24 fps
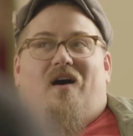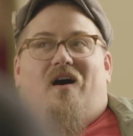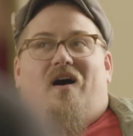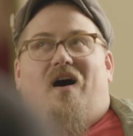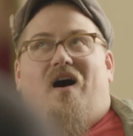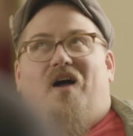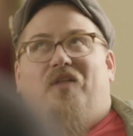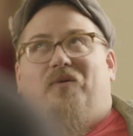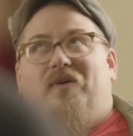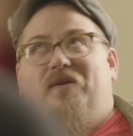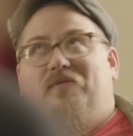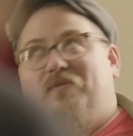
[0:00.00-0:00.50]

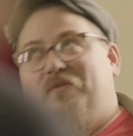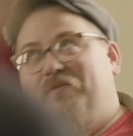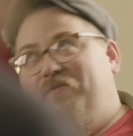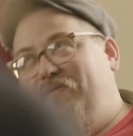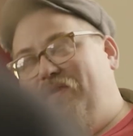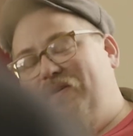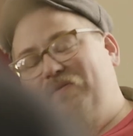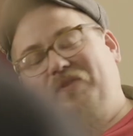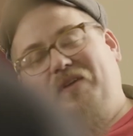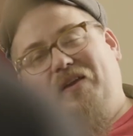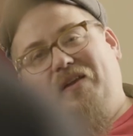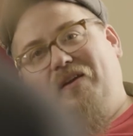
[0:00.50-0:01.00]
all the way from
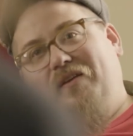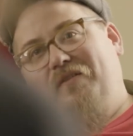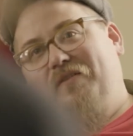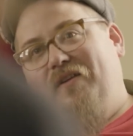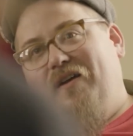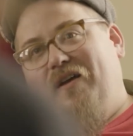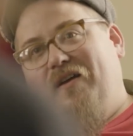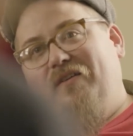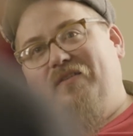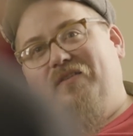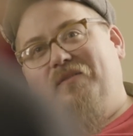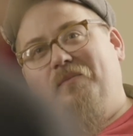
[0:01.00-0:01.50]

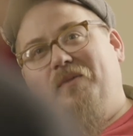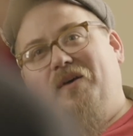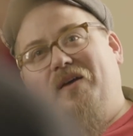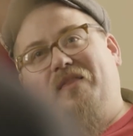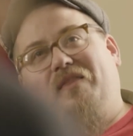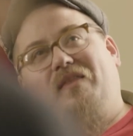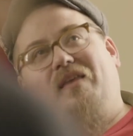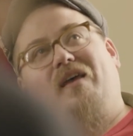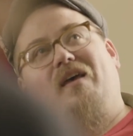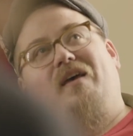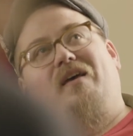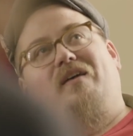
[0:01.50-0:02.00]
$1,500 a
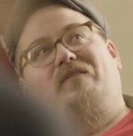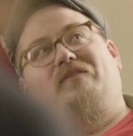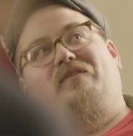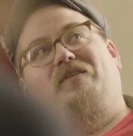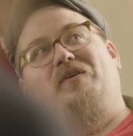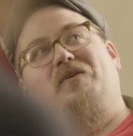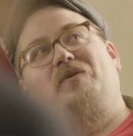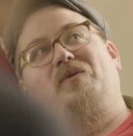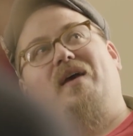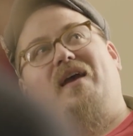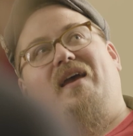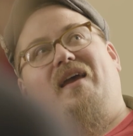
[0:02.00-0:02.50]
month
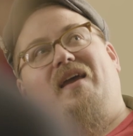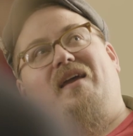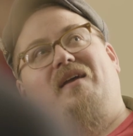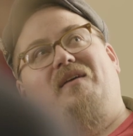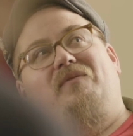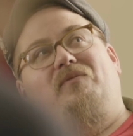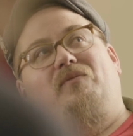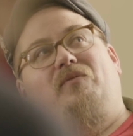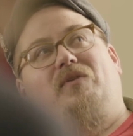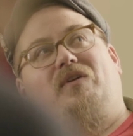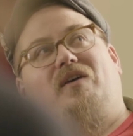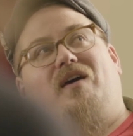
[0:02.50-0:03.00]
to
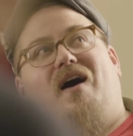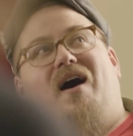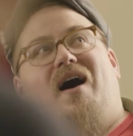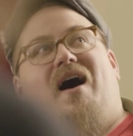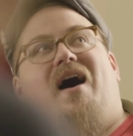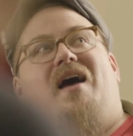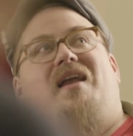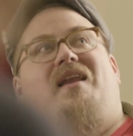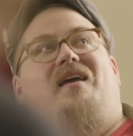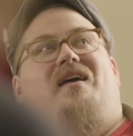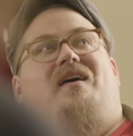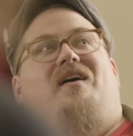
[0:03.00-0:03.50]
a
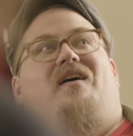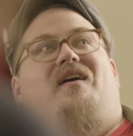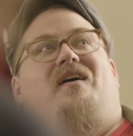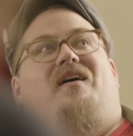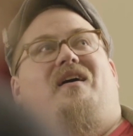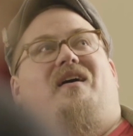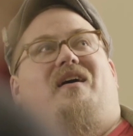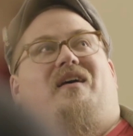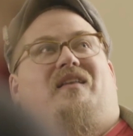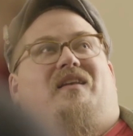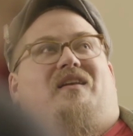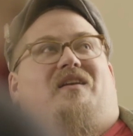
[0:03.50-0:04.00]

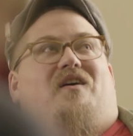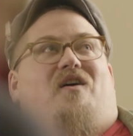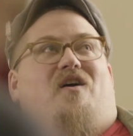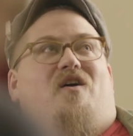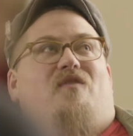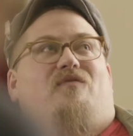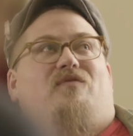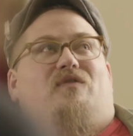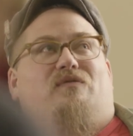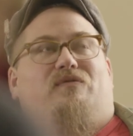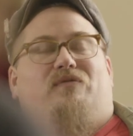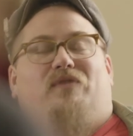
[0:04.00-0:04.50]
cot in an
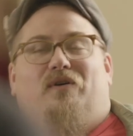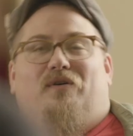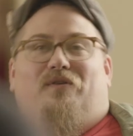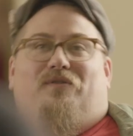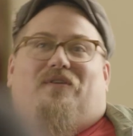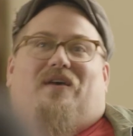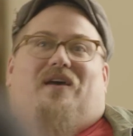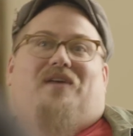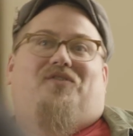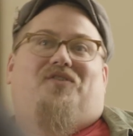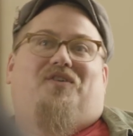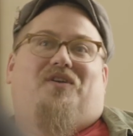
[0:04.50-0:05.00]
overflow
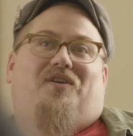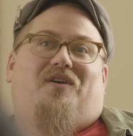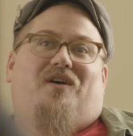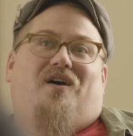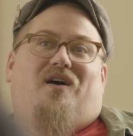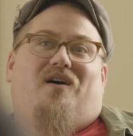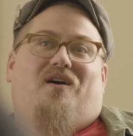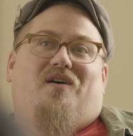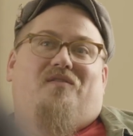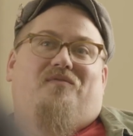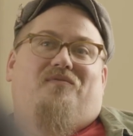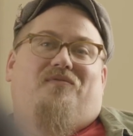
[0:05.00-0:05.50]
section
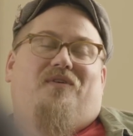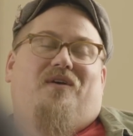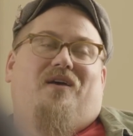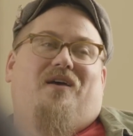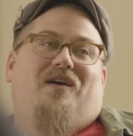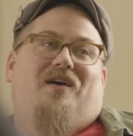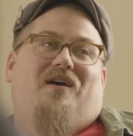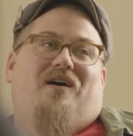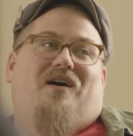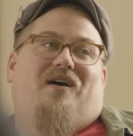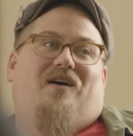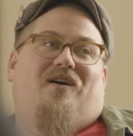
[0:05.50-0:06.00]
of
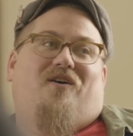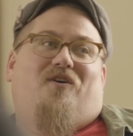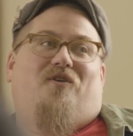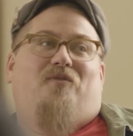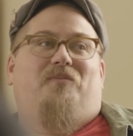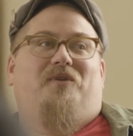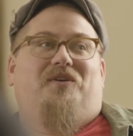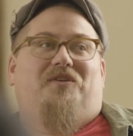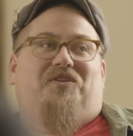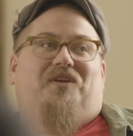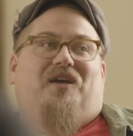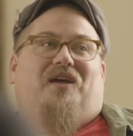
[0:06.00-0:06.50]
a
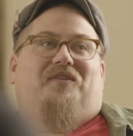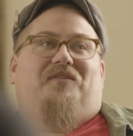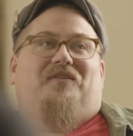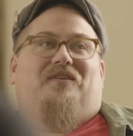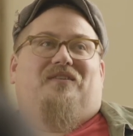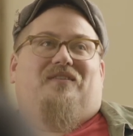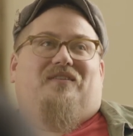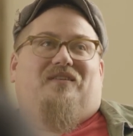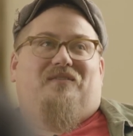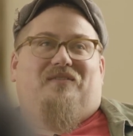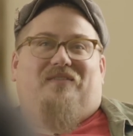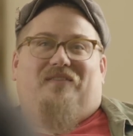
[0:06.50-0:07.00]
homeless shelter
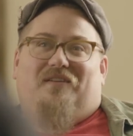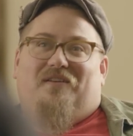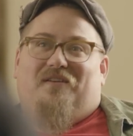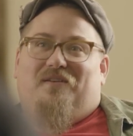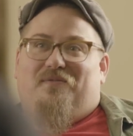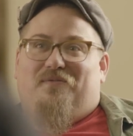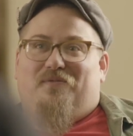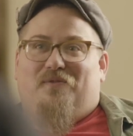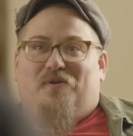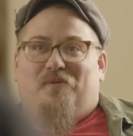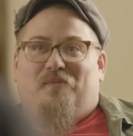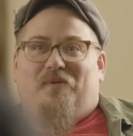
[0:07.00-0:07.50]
is
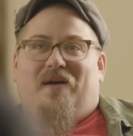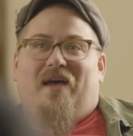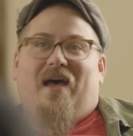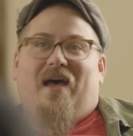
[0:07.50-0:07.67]
considered affordable